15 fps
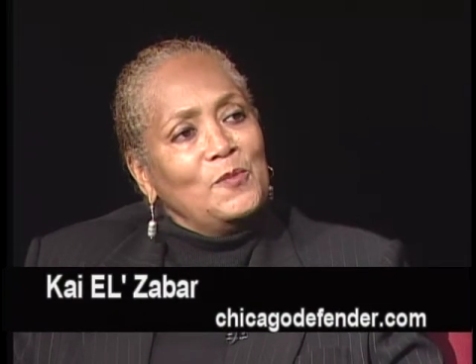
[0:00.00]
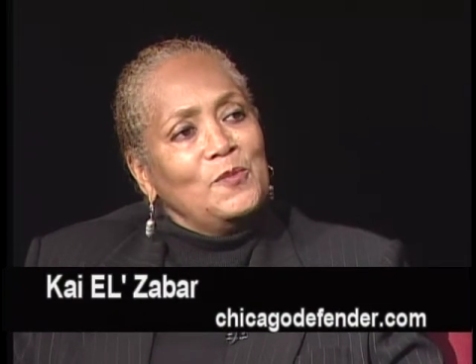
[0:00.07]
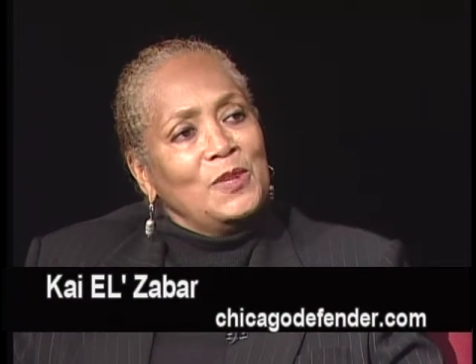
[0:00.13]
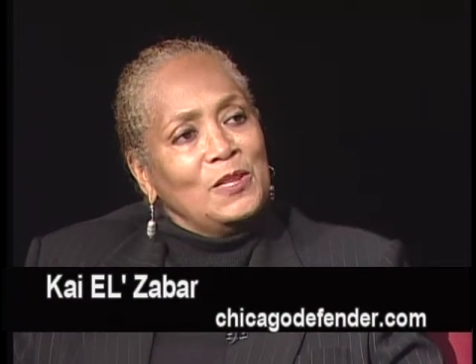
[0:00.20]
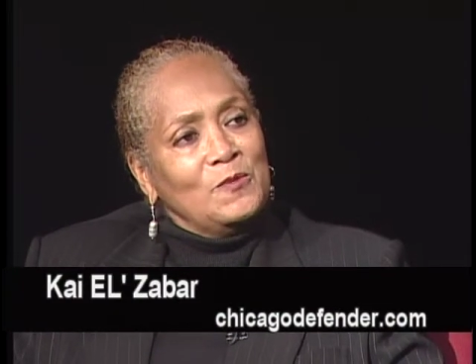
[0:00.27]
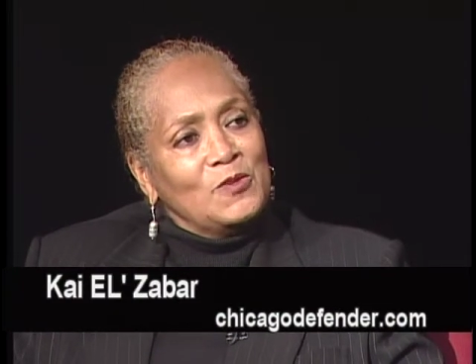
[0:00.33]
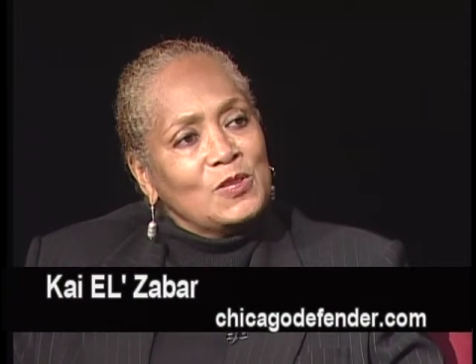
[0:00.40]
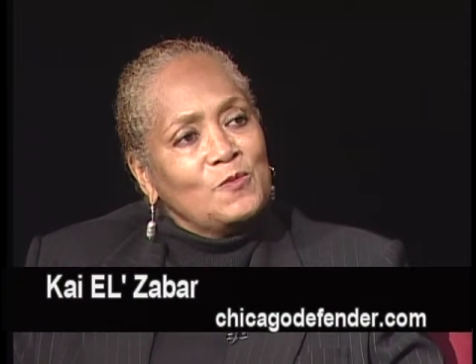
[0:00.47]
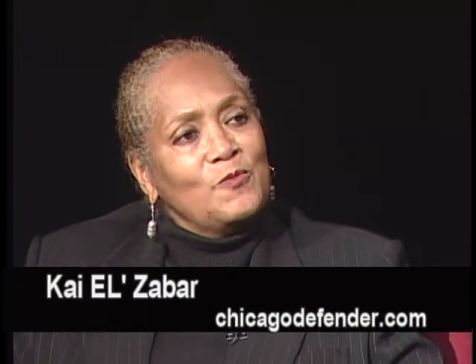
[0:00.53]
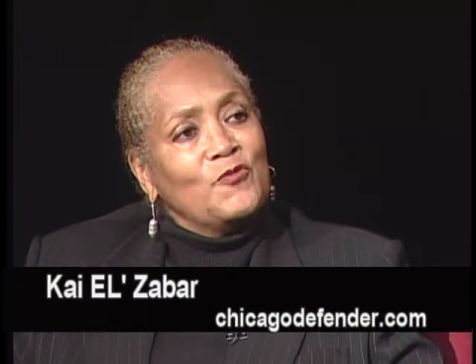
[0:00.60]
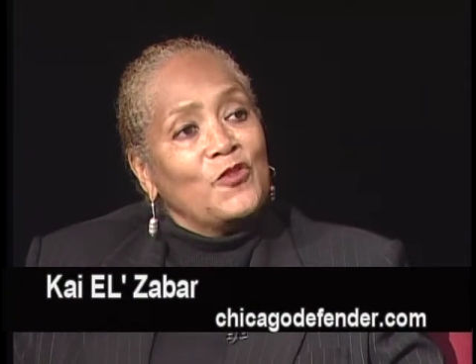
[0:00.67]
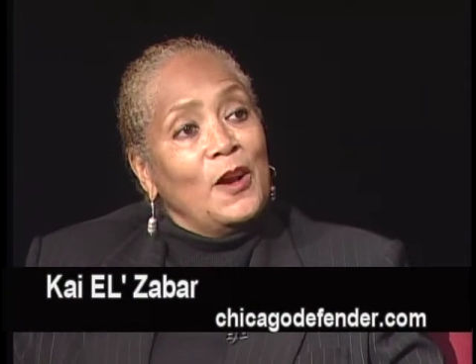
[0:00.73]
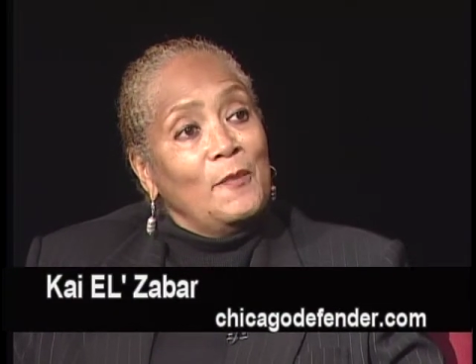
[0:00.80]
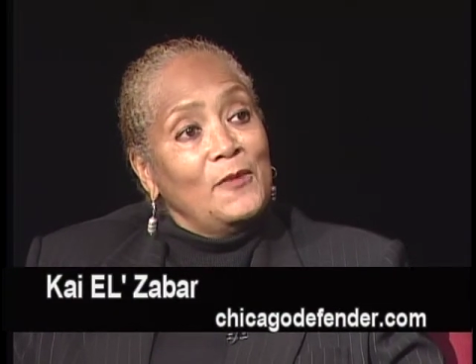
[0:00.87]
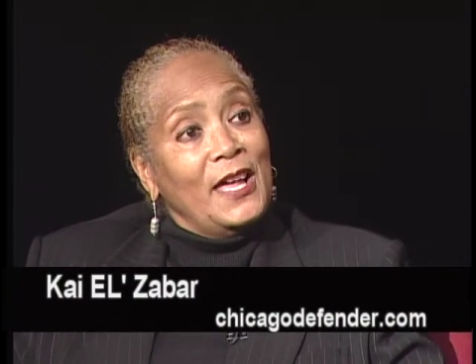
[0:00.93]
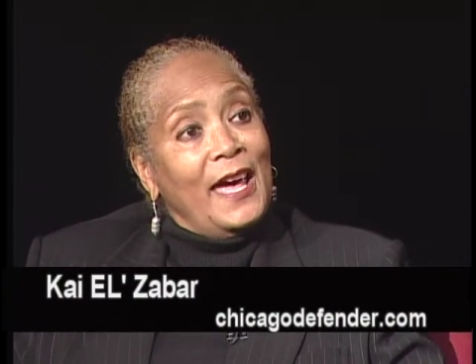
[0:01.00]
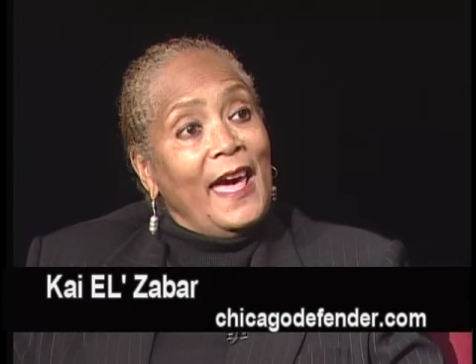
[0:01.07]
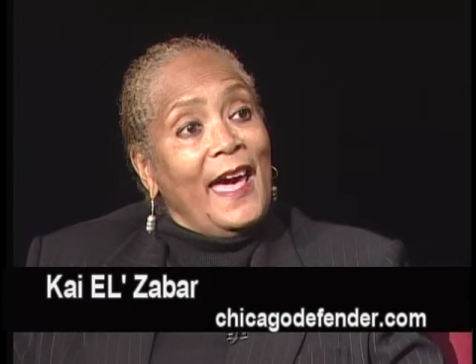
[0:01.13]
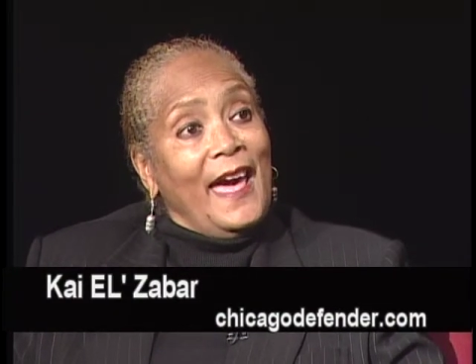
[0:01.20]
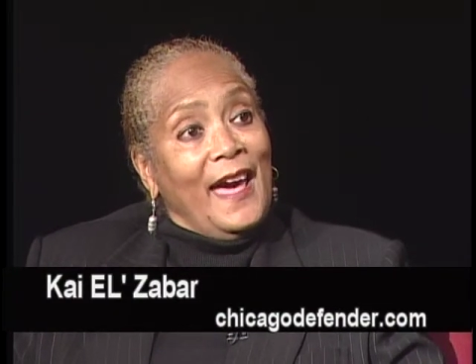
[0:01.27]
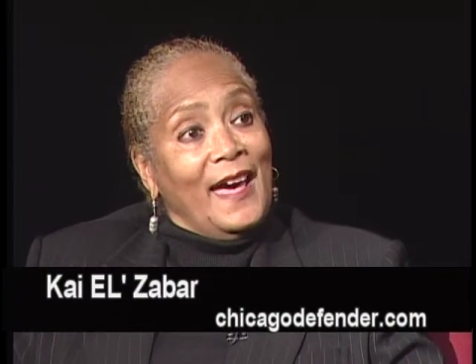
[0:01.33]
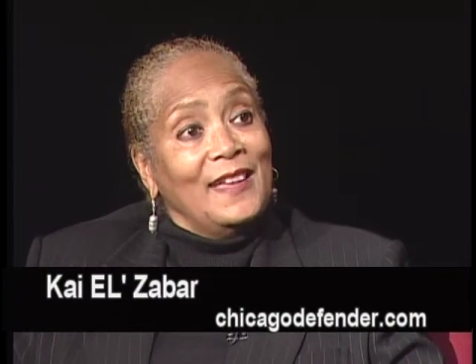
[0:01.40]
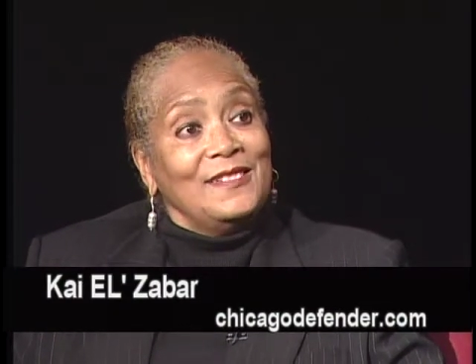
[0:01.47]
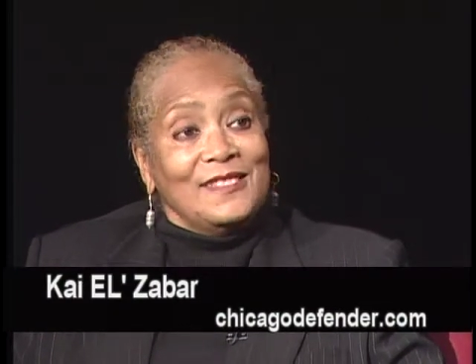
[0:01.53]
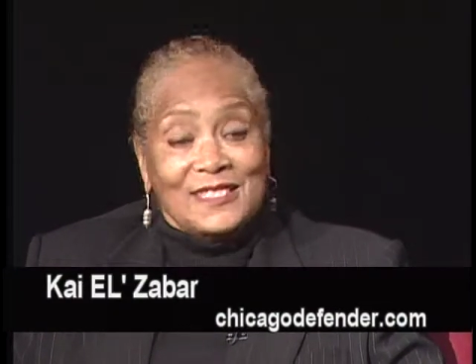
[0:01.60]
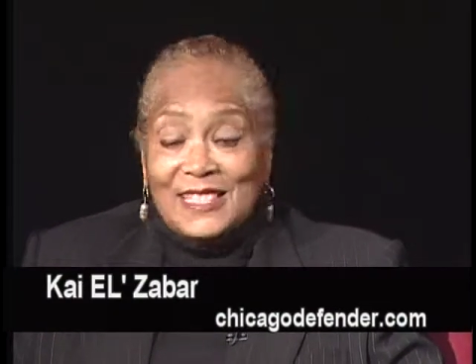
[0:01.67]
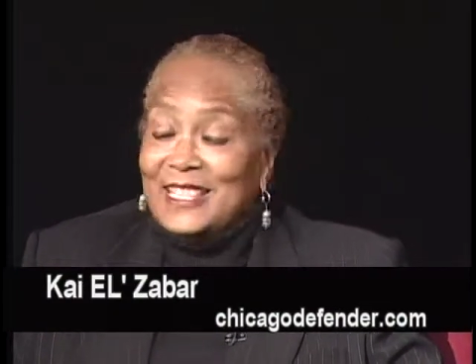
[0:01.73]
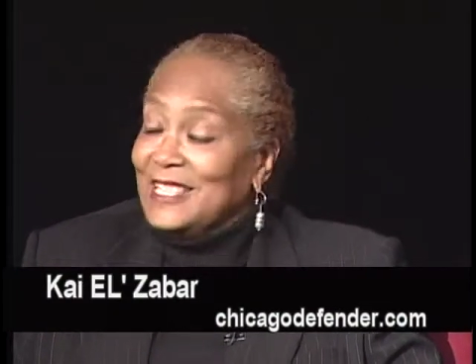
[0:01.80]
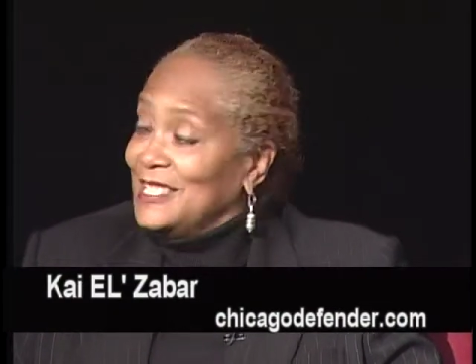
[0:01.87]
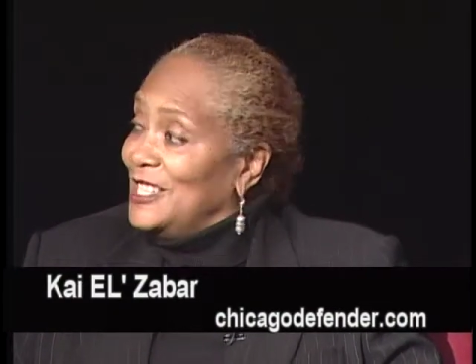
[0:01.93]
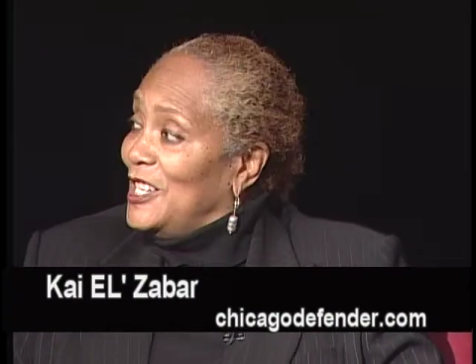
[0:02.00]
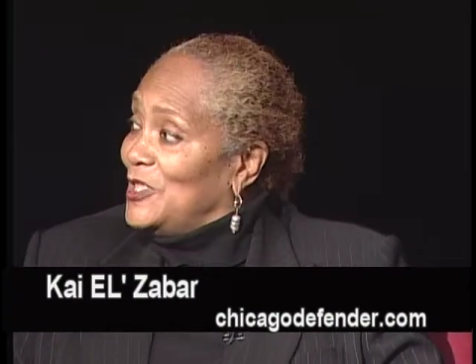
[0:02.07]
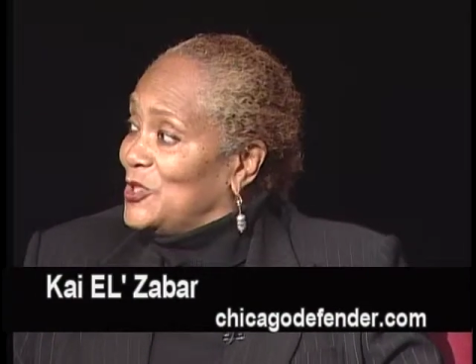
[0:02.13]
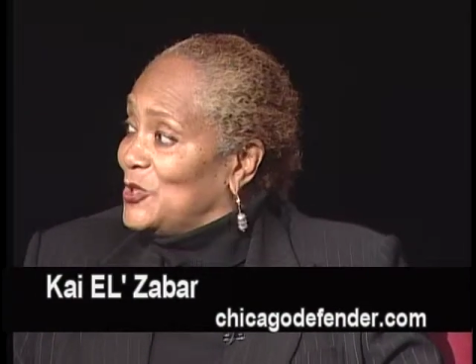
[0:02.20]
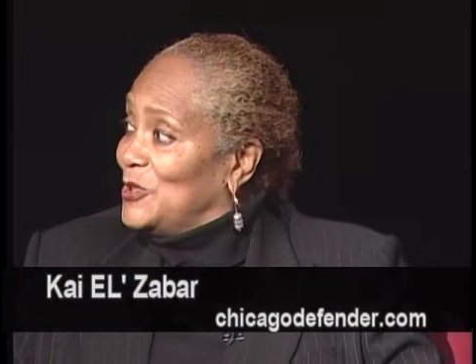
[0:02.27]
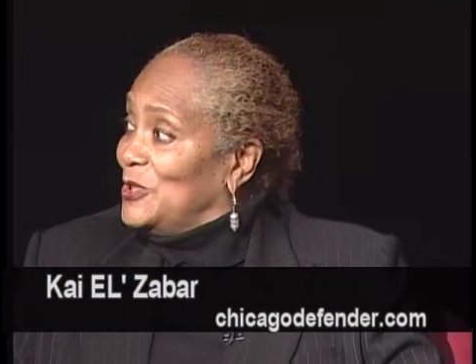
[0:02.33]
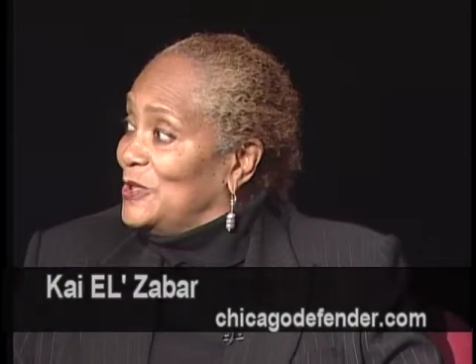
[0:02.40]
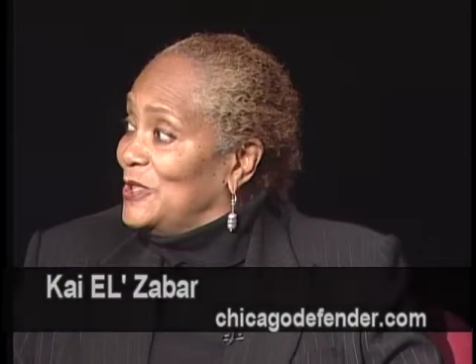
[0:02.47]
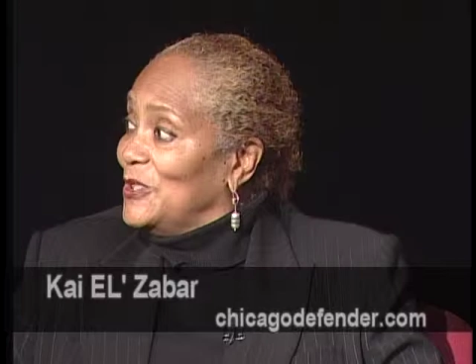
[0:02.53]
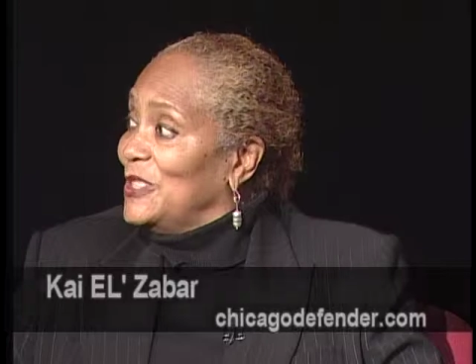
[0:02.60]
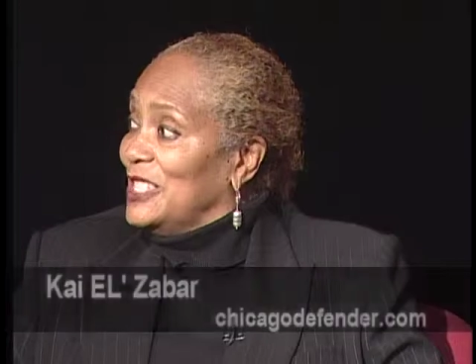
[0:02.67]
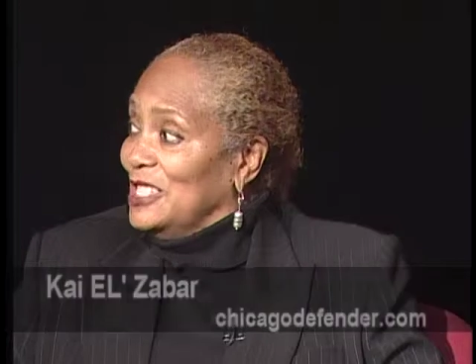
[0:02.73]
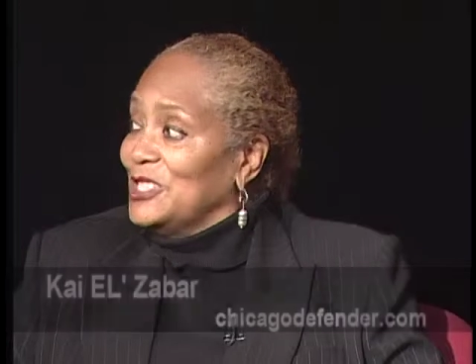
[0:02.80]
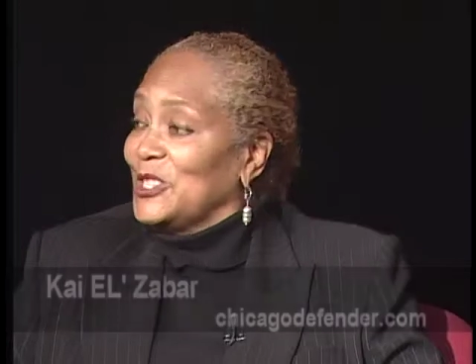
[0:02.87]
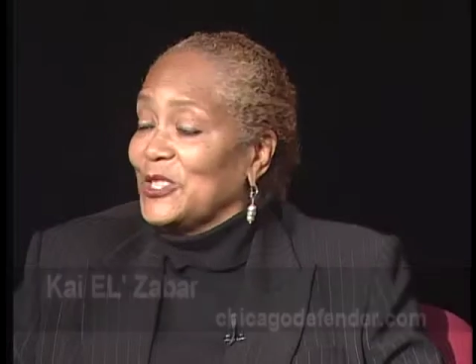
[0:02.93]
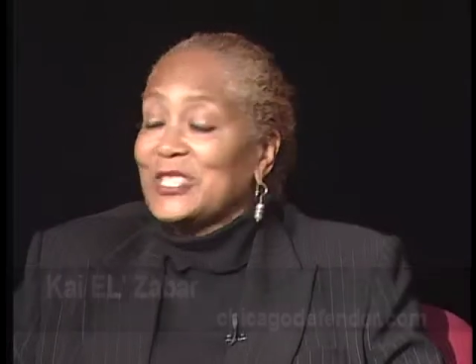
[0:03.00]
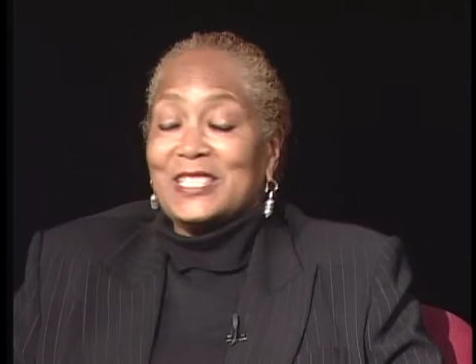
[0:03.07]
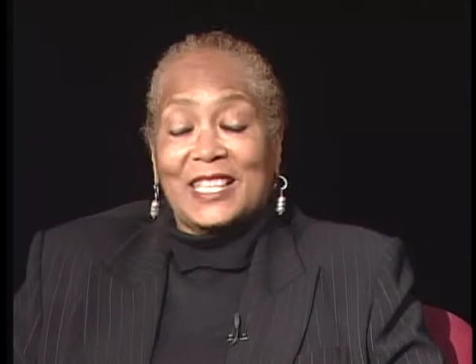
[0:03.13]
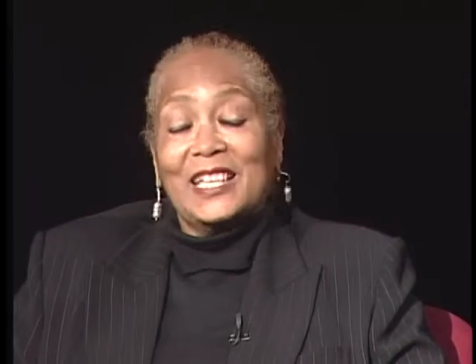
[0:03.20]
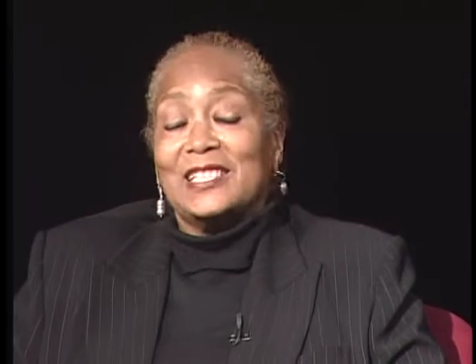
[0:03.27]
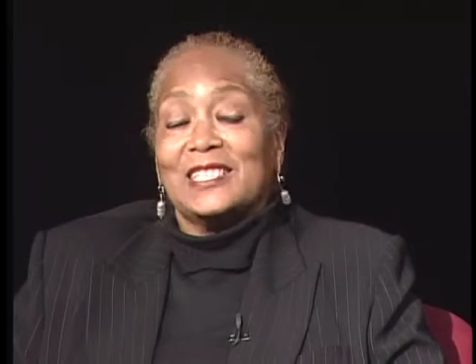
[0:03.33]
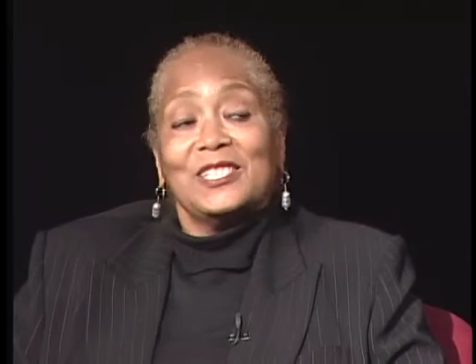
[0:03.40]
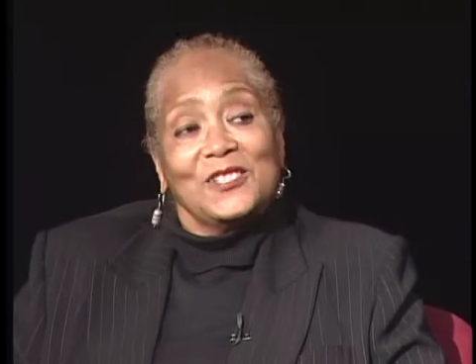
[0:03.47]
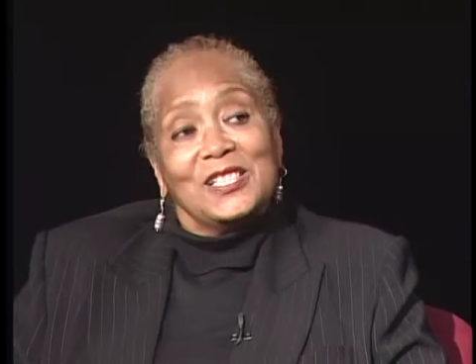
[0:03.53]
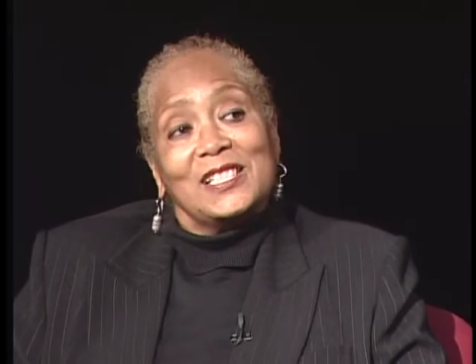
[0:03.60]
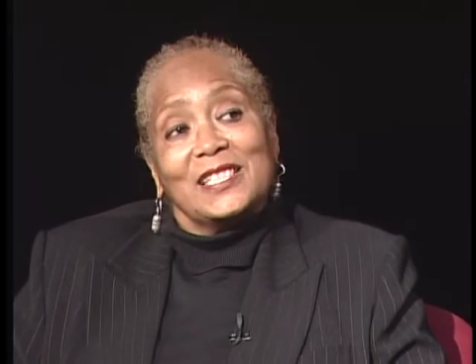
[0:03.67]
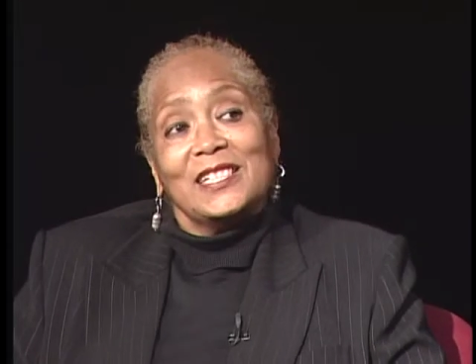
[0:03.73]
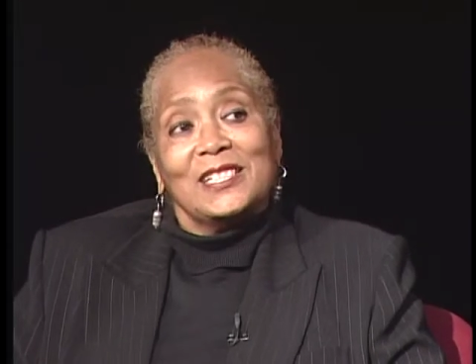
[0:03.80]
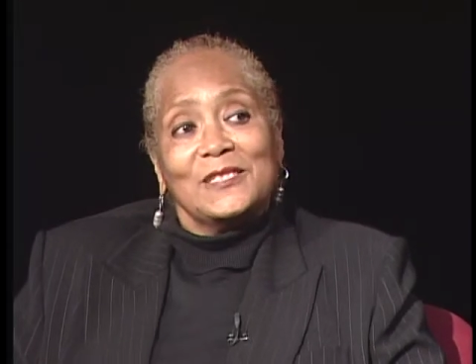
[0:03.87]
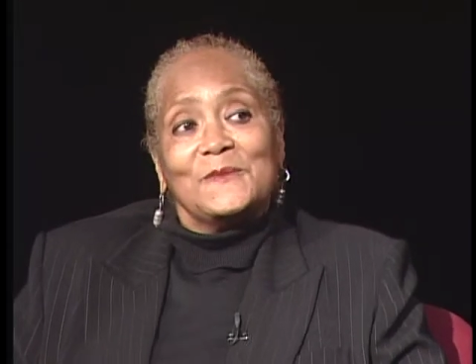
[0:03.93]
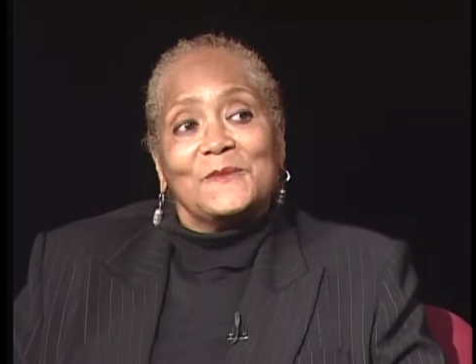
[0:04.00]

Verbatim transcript: But it was from the, the ad. Isn't that true? Yes. he told us that seriously.